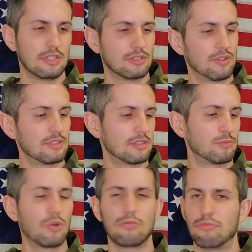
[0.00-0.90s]
So this is
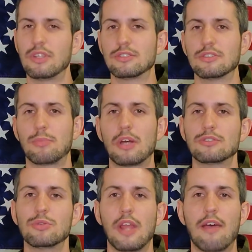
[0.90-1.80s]
about
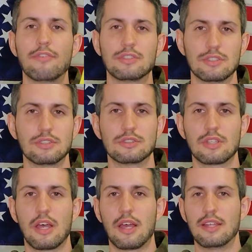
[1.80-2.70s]
2.5 inches
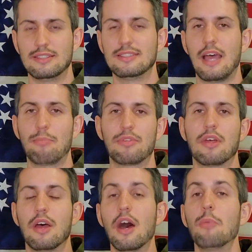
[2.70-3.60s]
depth,
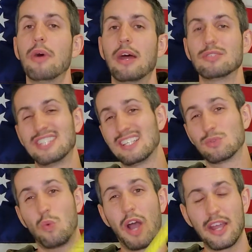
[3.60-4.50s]
but I would say it's
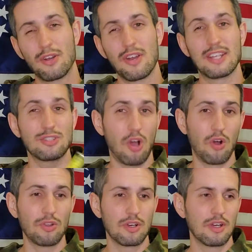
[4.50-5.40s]
wider and
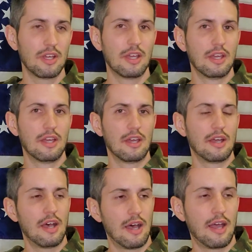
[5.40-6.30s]
taller
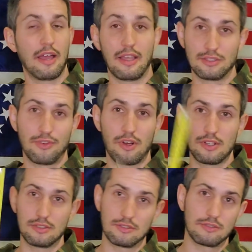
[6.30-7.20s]
as far
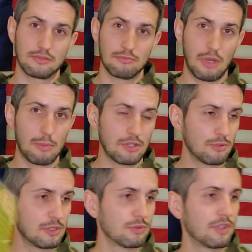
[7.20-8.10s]
as my
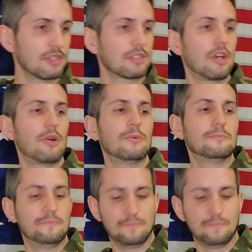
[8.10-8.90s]
measurements with this go.